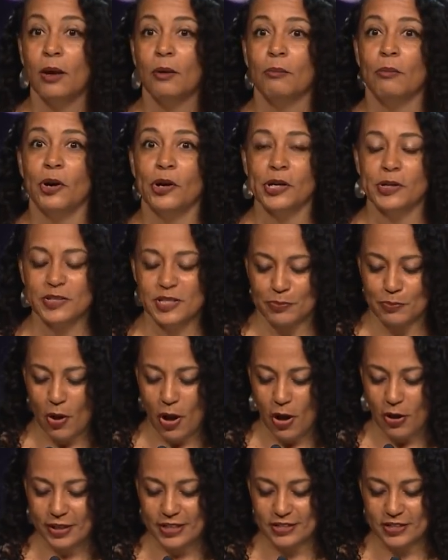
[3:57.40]
Mario
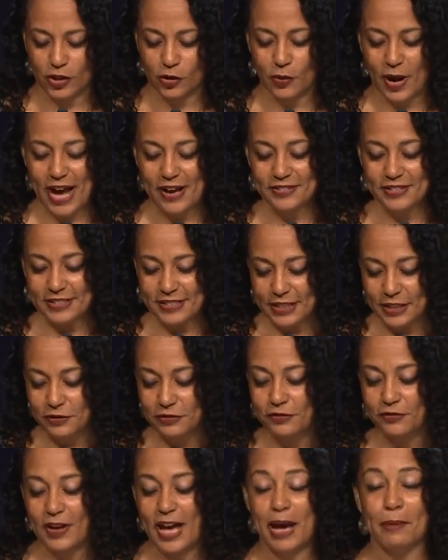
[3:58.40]
Small is the Grafstein
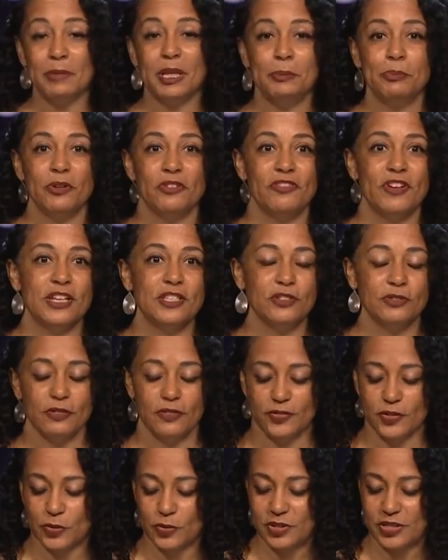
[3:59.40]
Family Professor
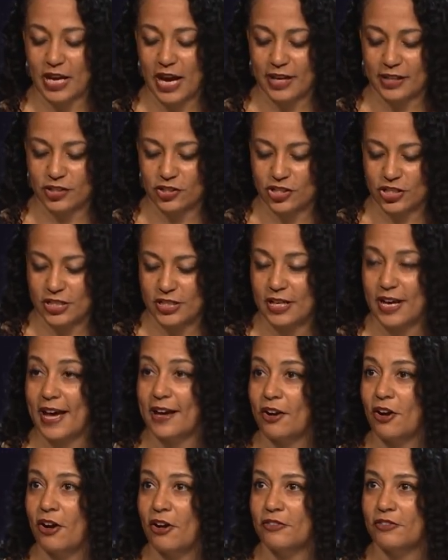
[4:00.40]
of Sociology
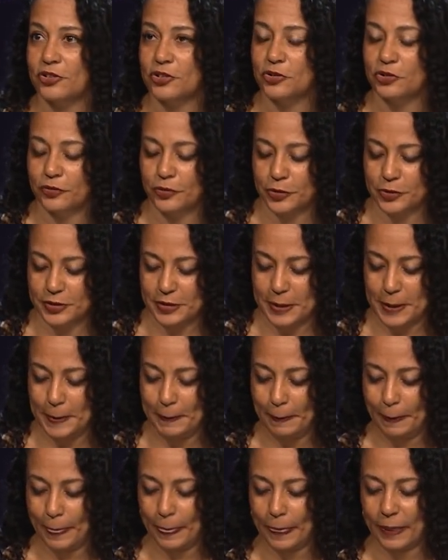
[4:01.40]
at Harvard University.
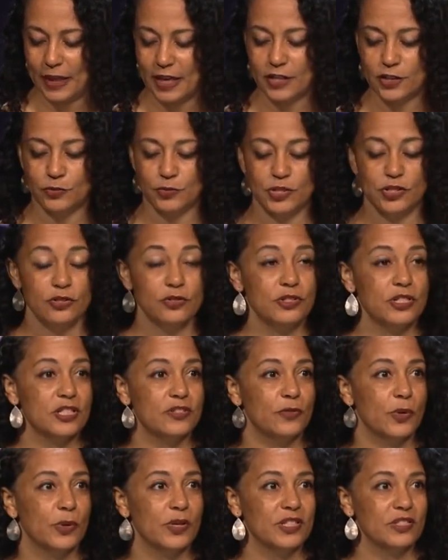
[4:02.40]
His research is
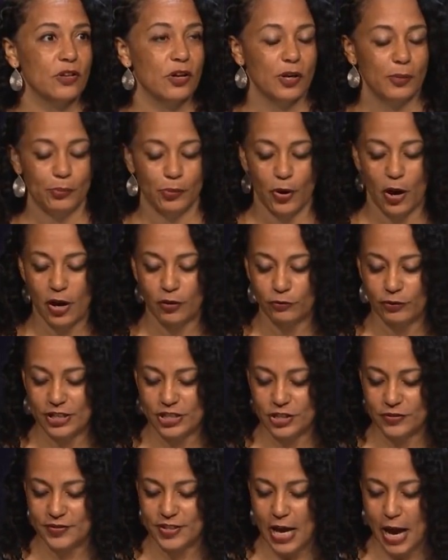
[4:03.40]
focused on a broad
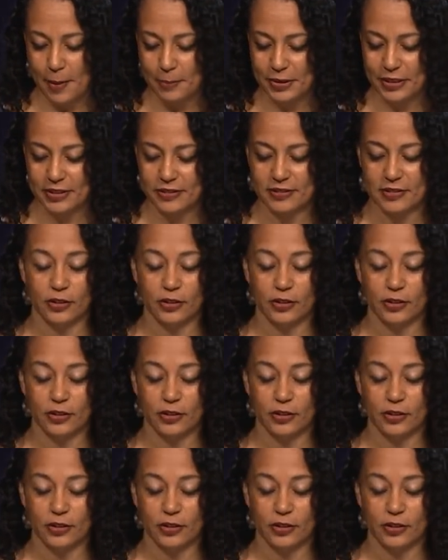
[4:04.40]
range of topics,